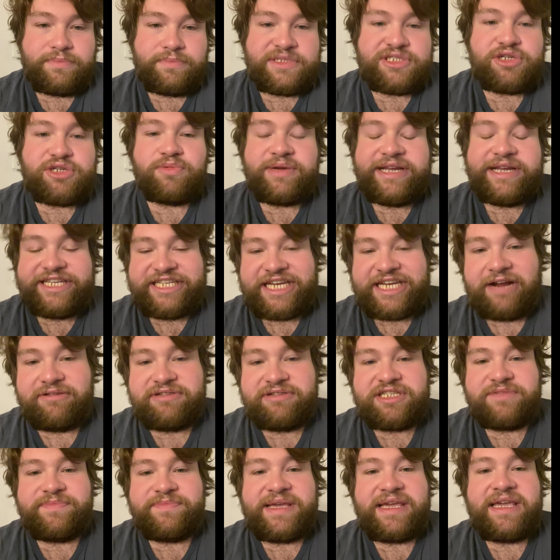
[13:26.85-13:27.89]
So reach out
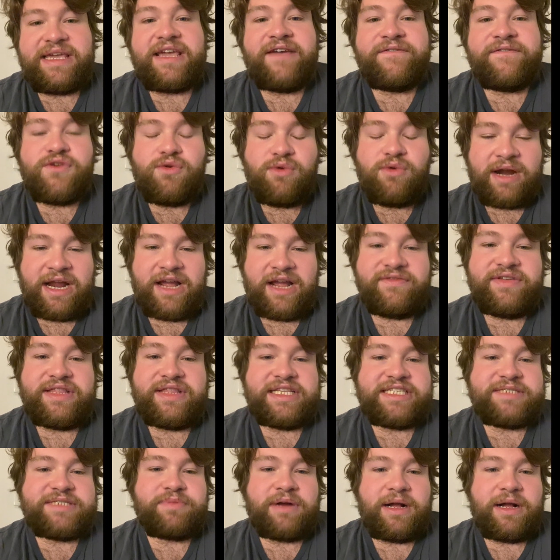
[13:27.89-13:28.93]
to me if you are having
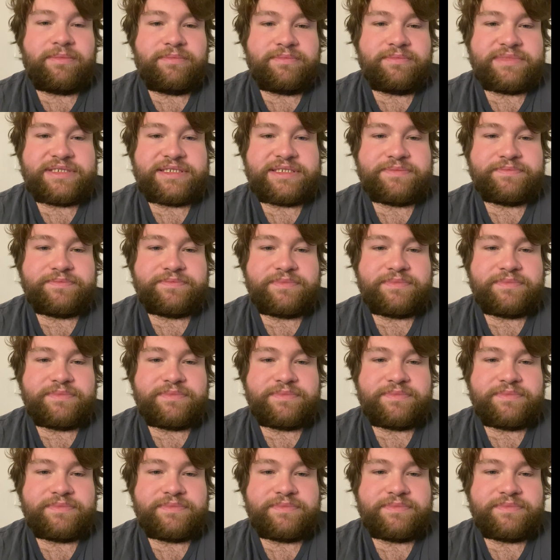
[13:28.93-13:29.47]
these problems.